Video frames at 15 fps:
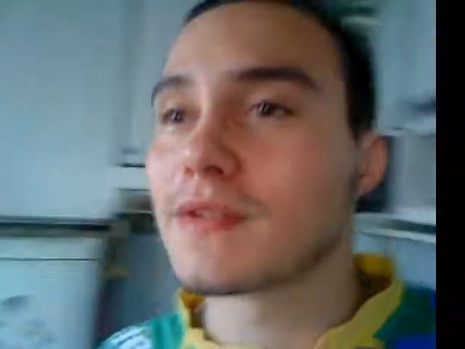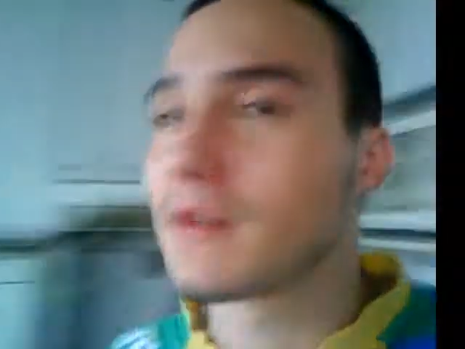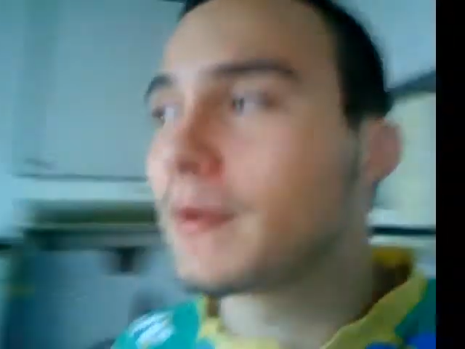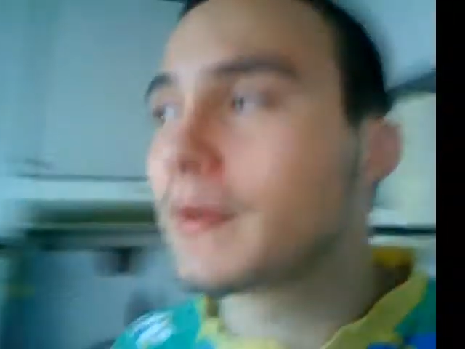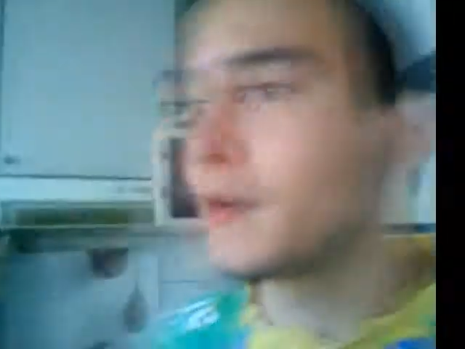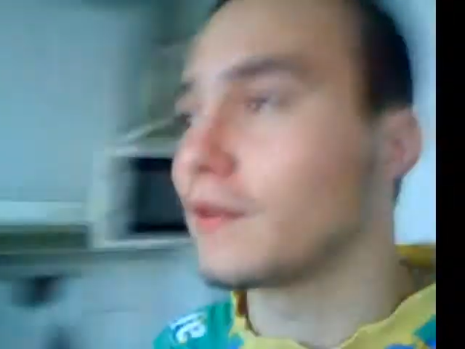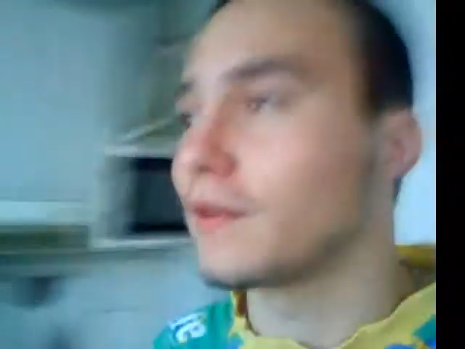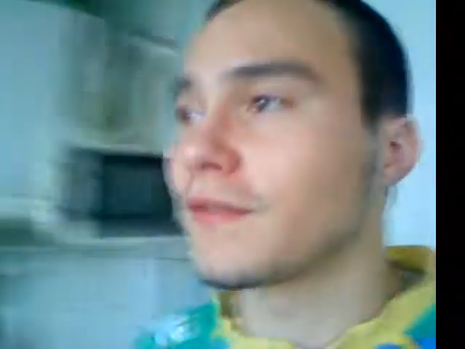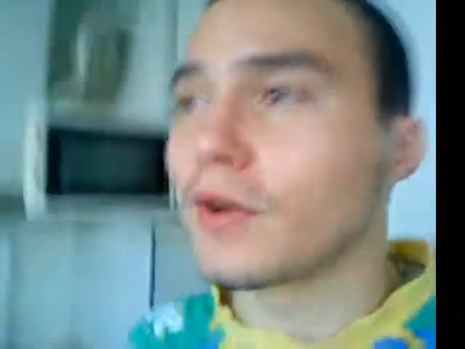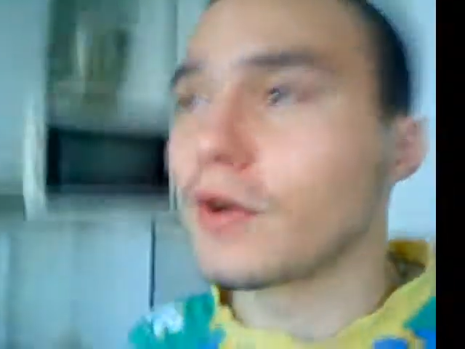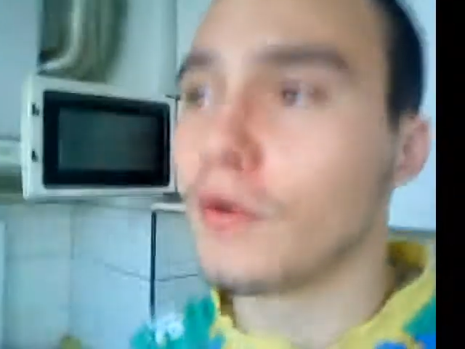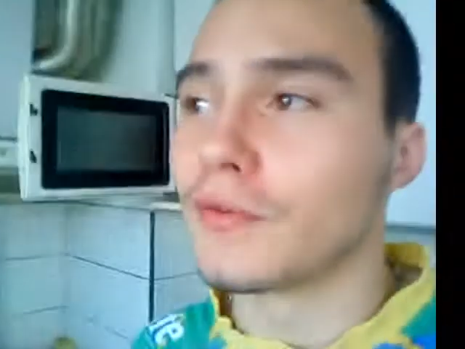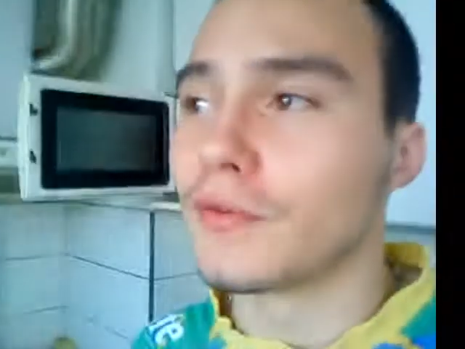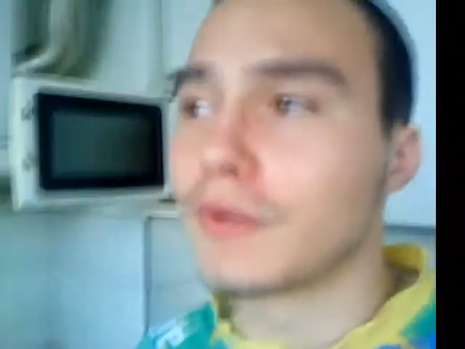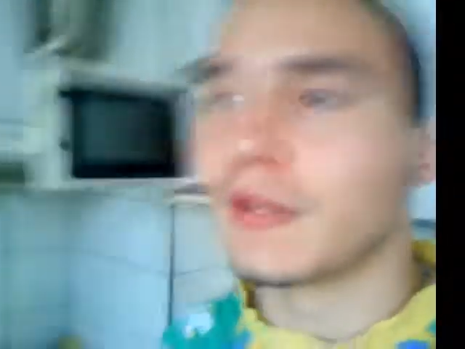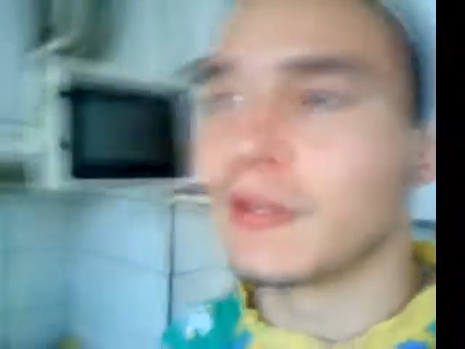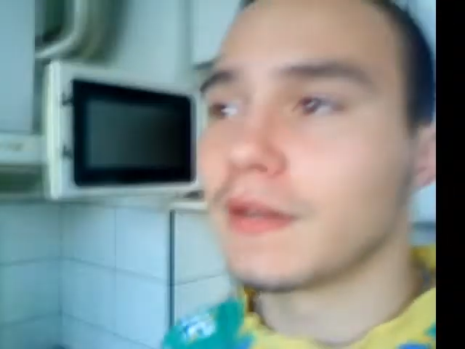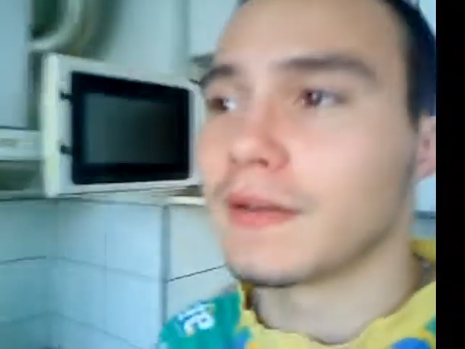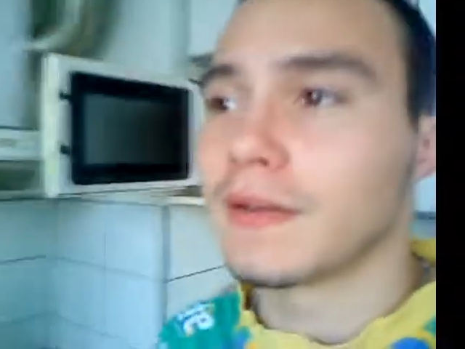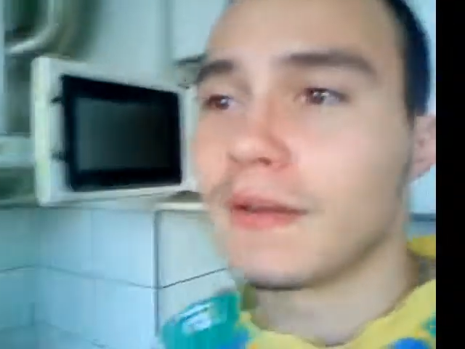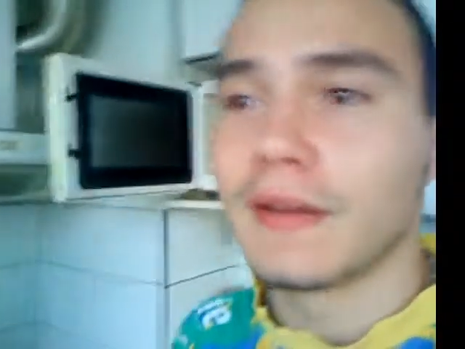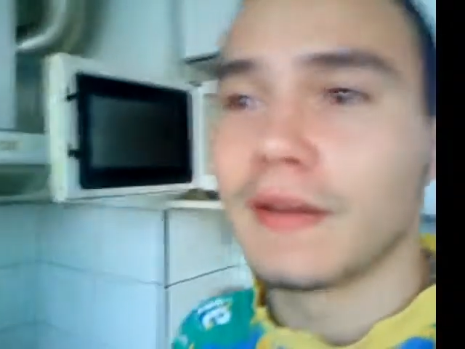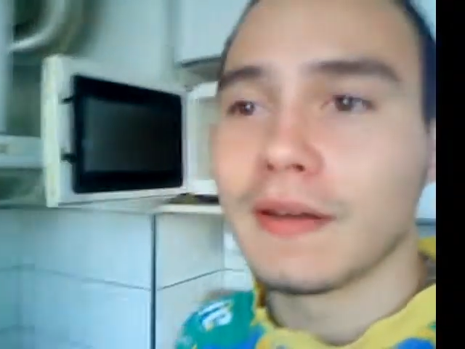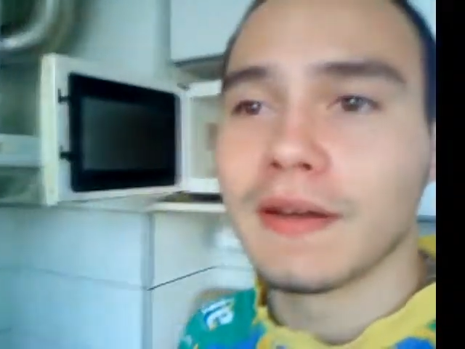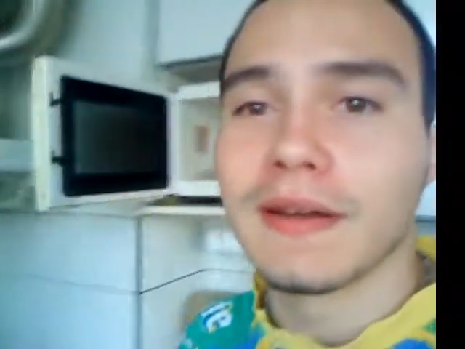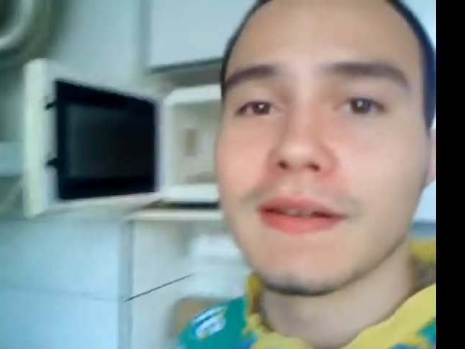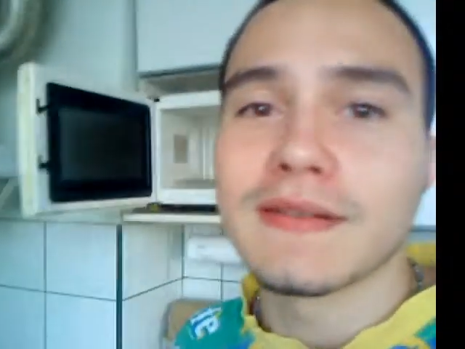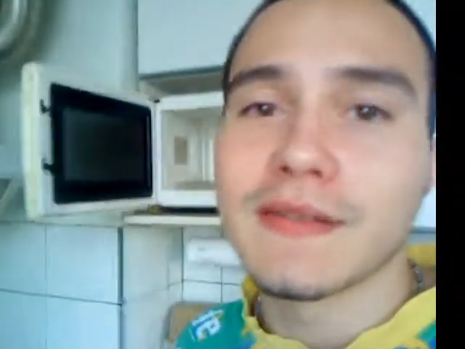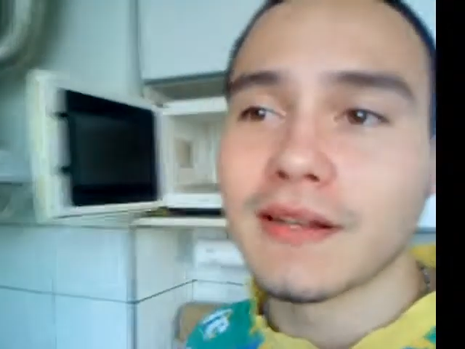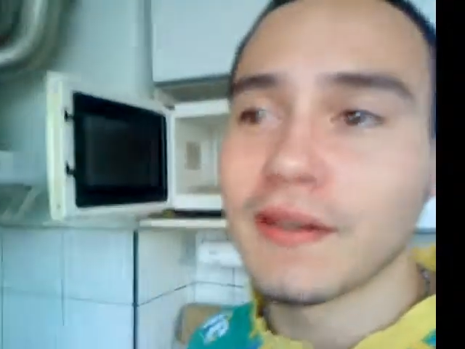there, Minecraft, Call of Duty,
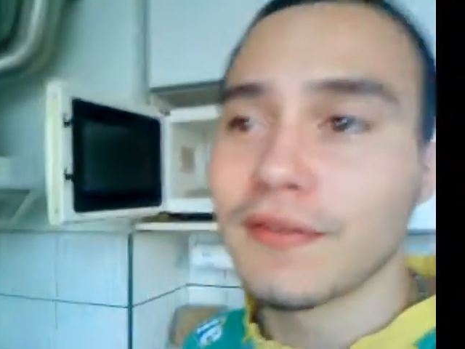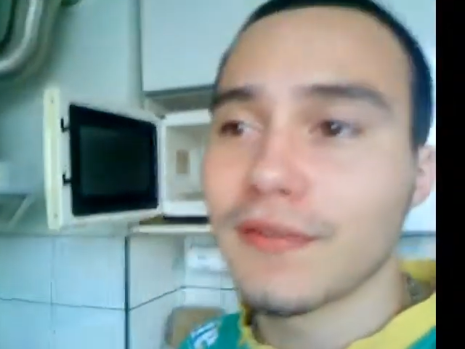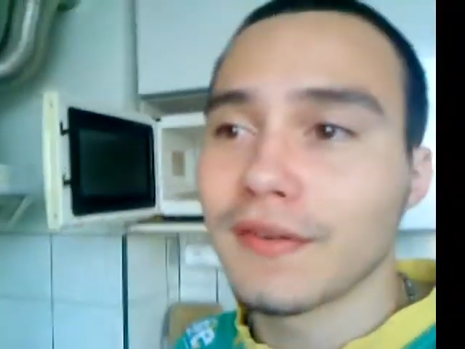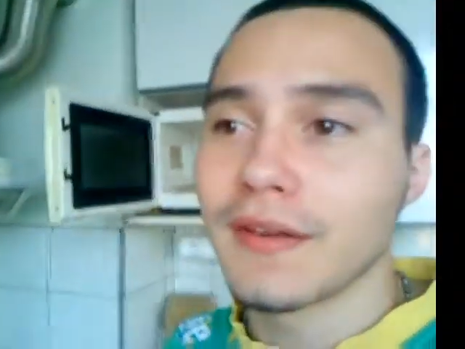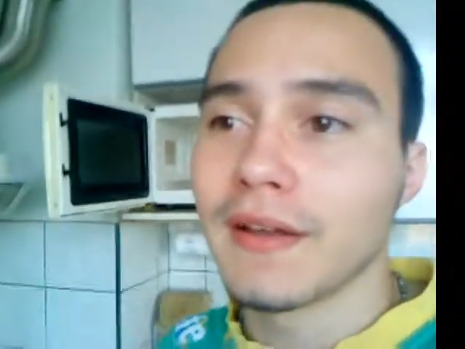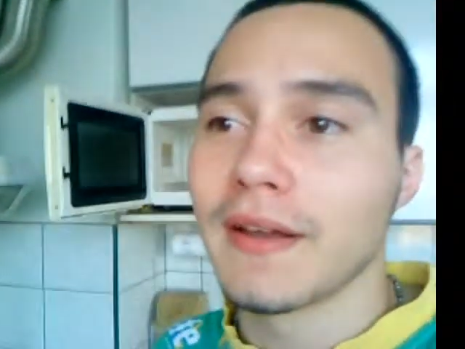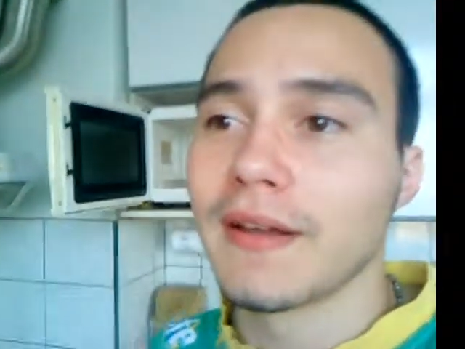and stuff.